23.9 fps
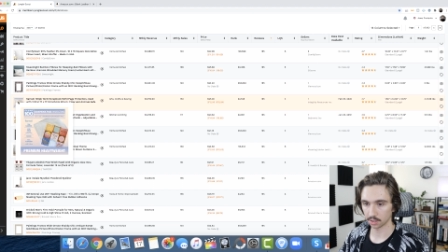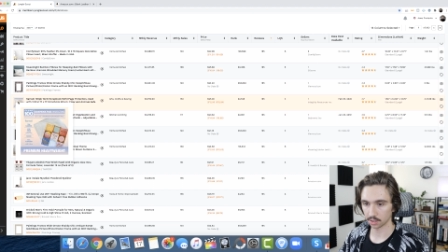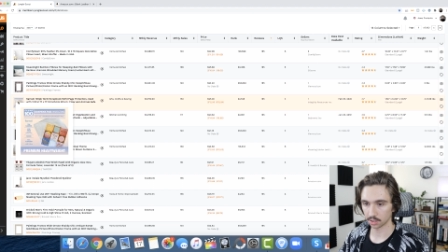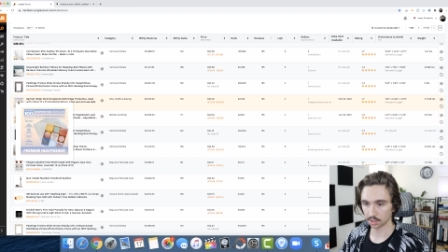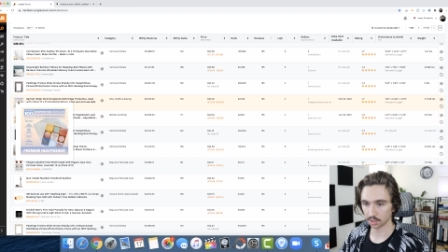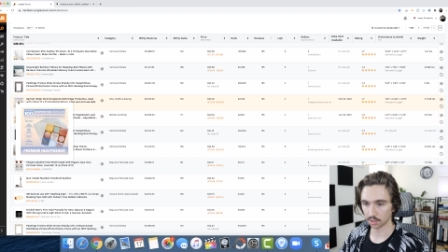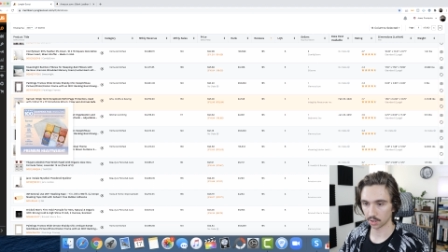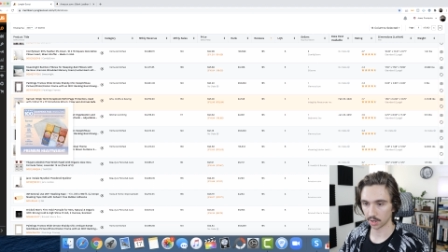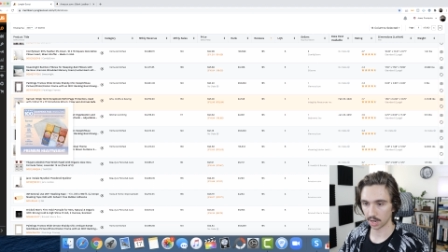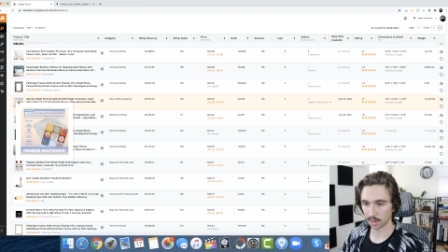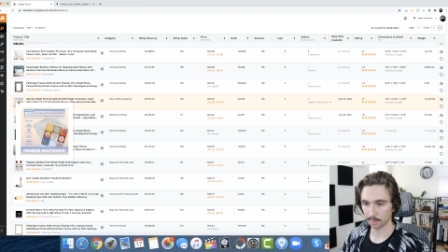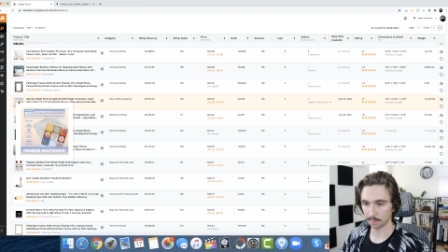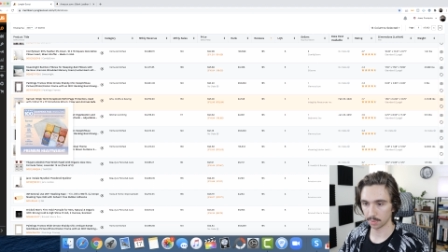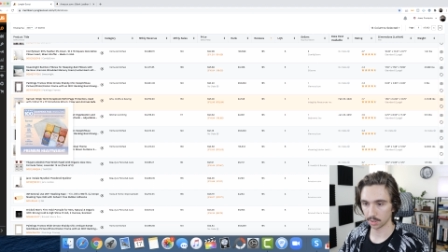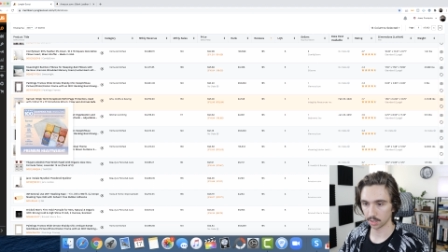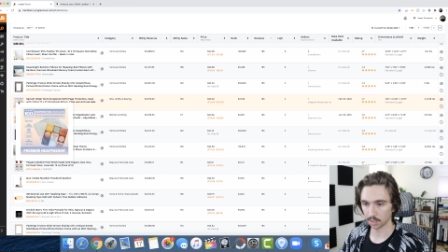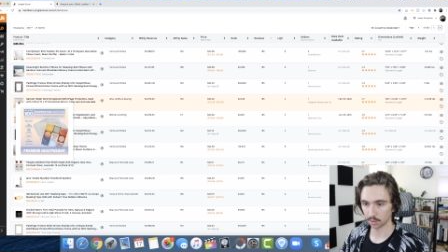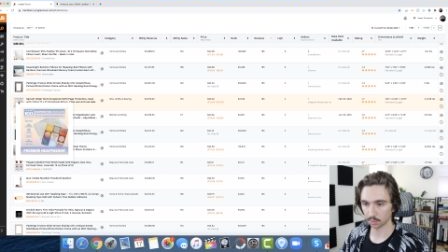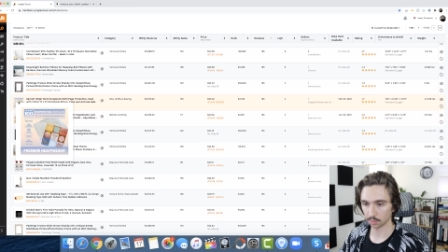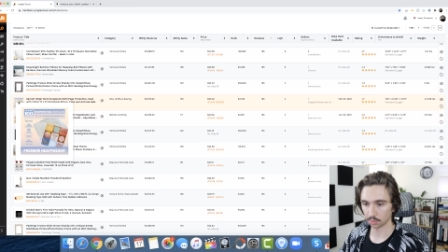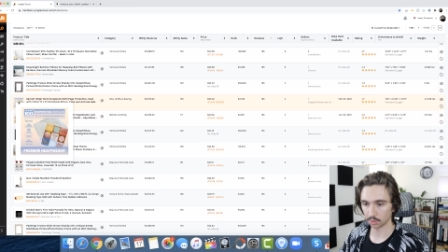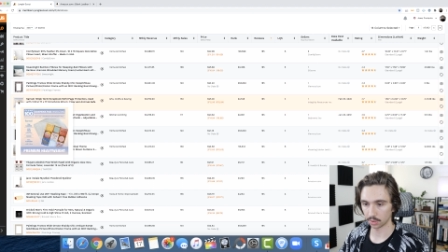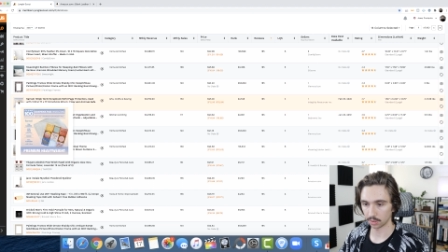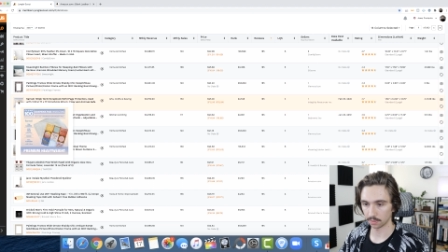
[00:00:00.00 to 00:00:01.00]
Scrapbook
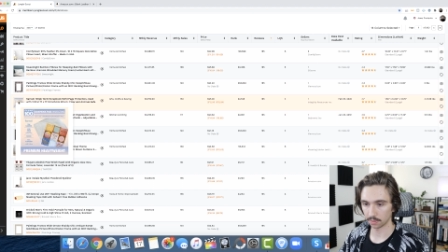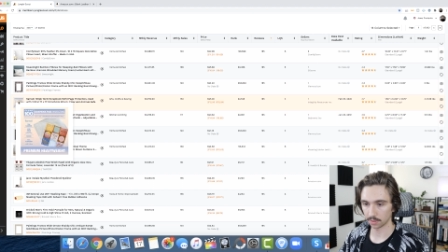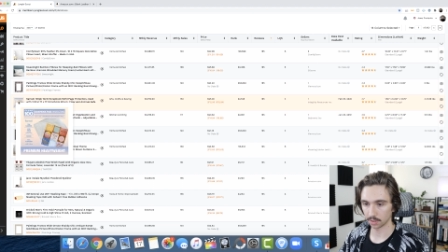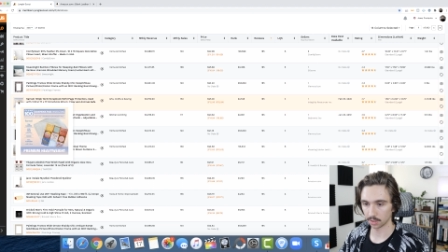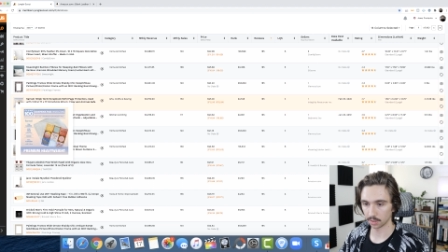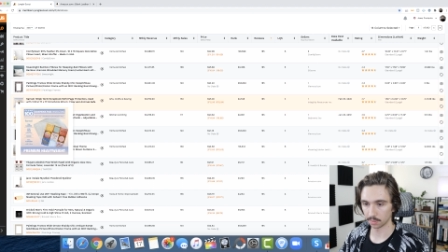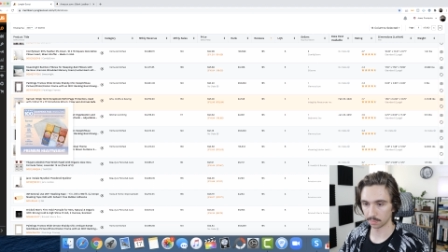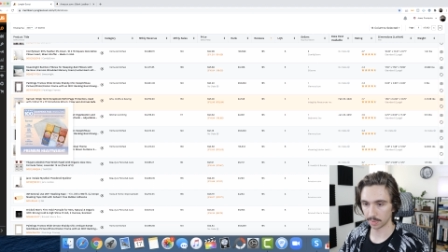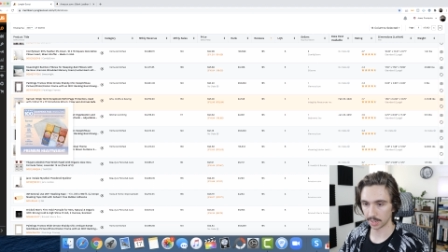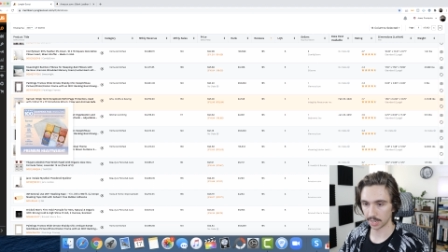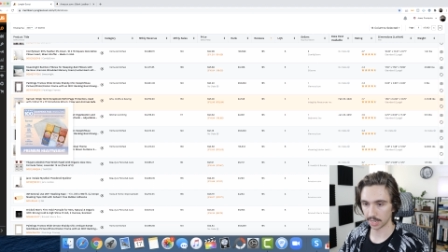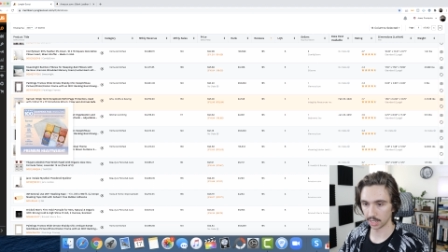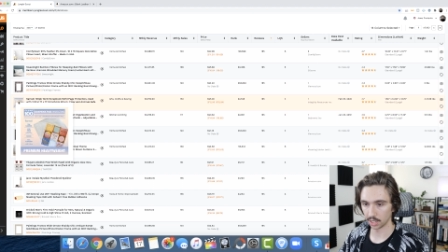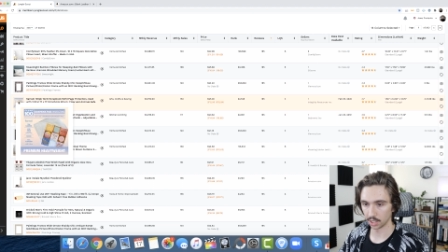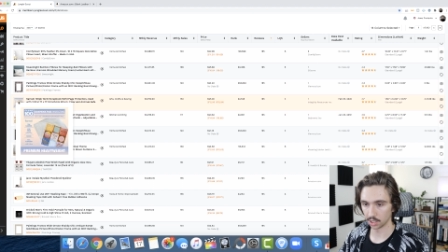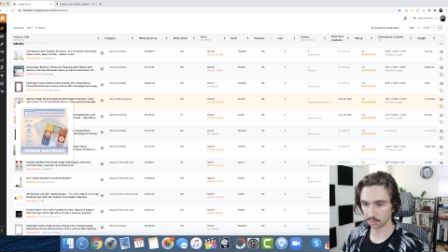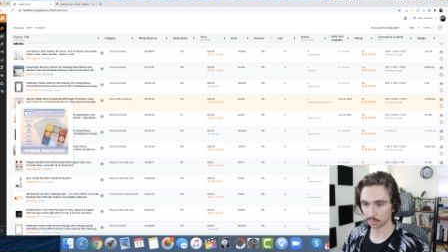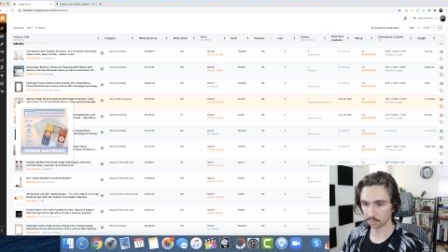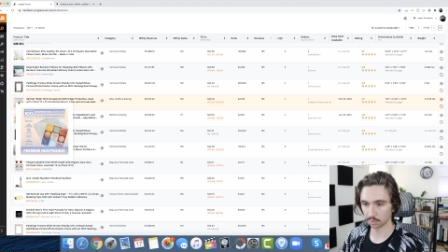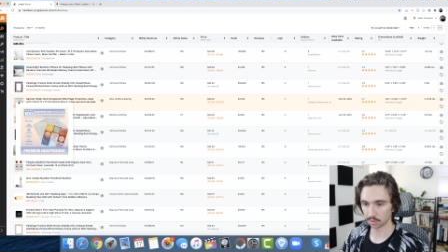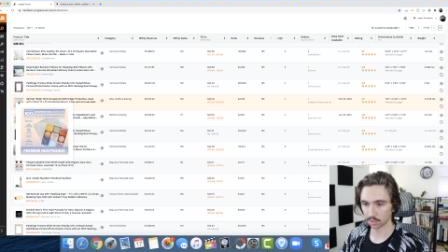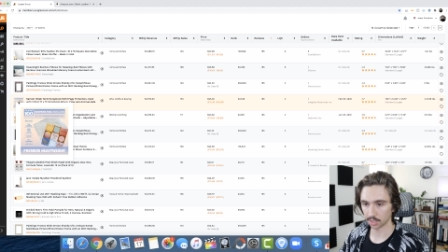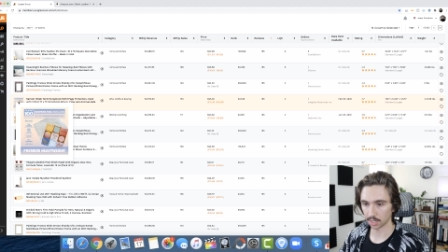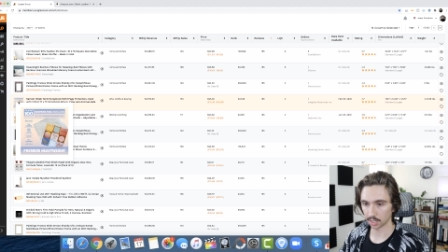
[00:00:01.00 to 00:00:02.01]
refill
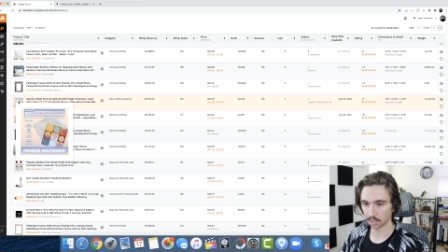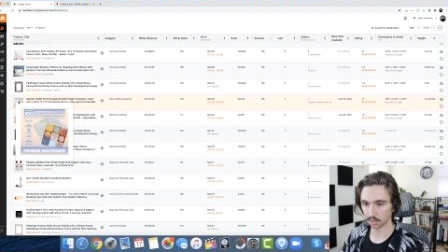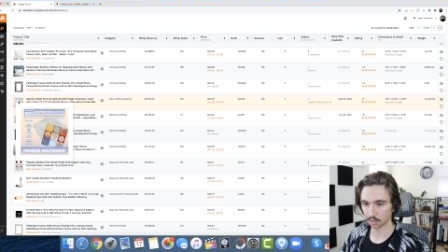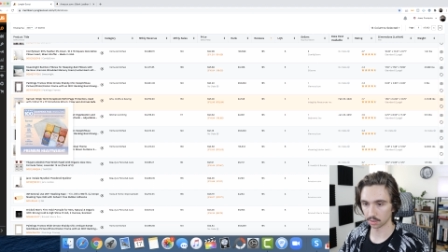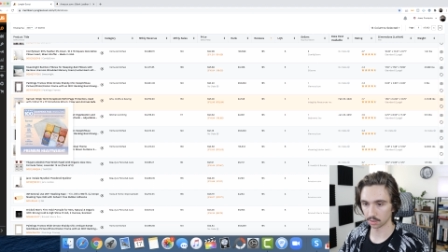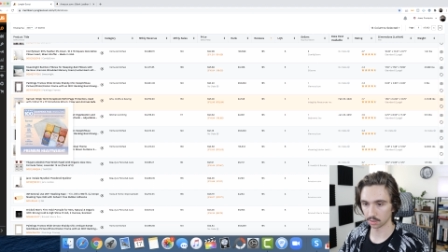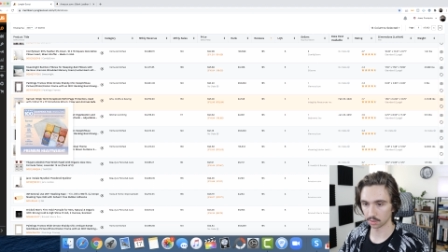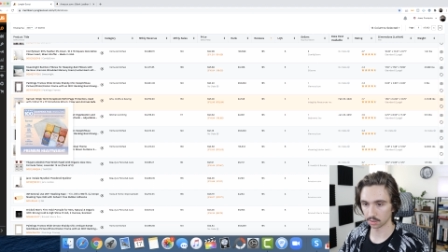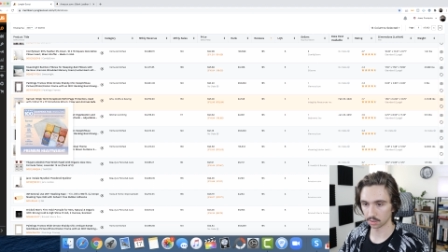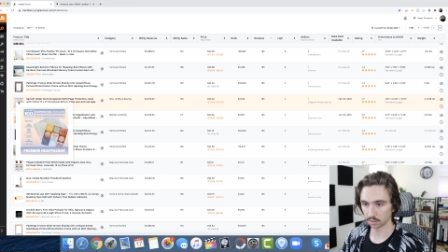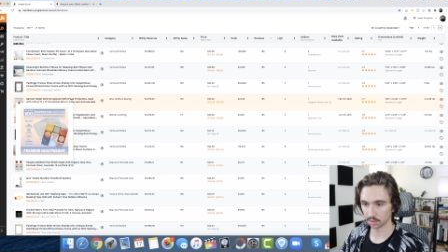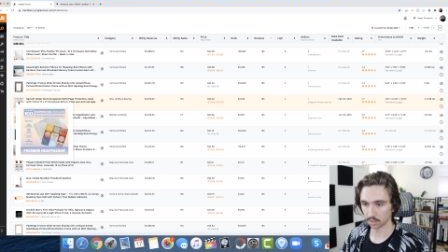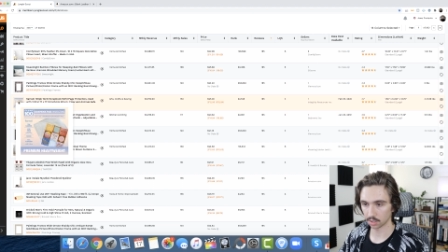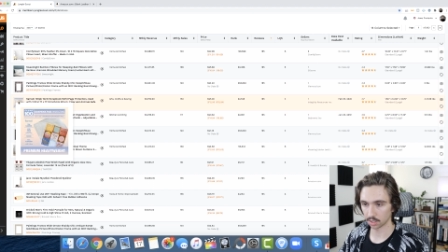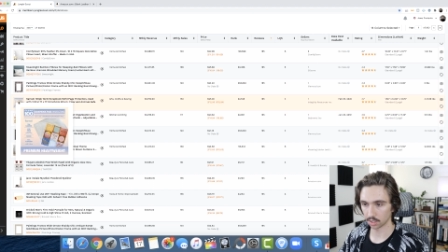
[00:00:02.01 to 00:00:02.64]
page protectors,